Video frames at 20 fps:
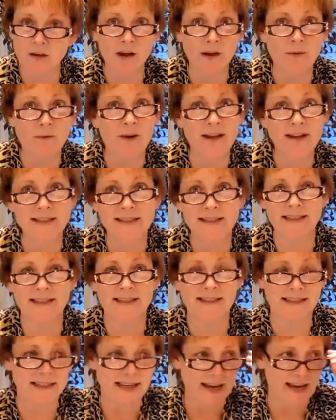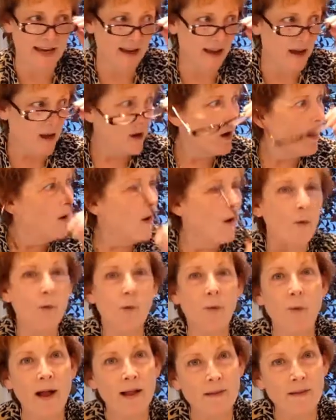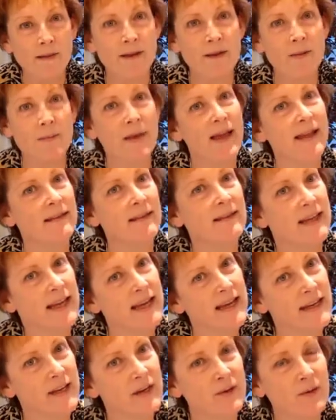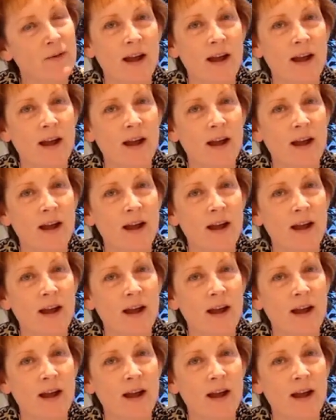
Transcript: wanted to say welcome and thank you.